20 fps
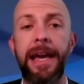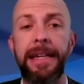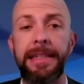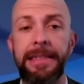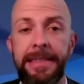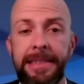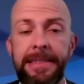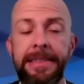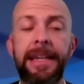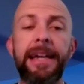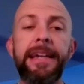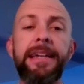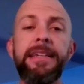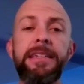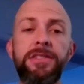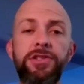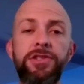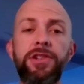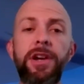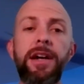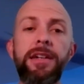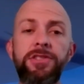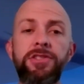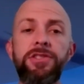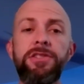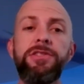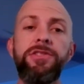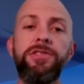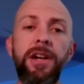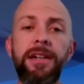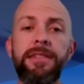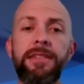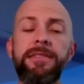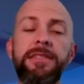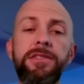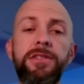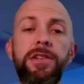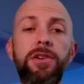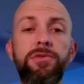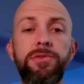a second Johnson &
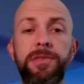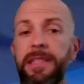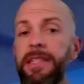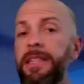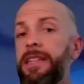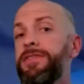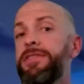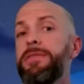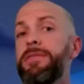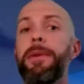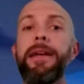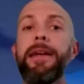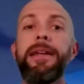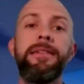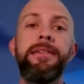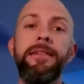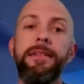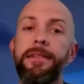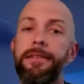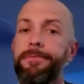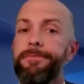Johnson dose? And if somebody,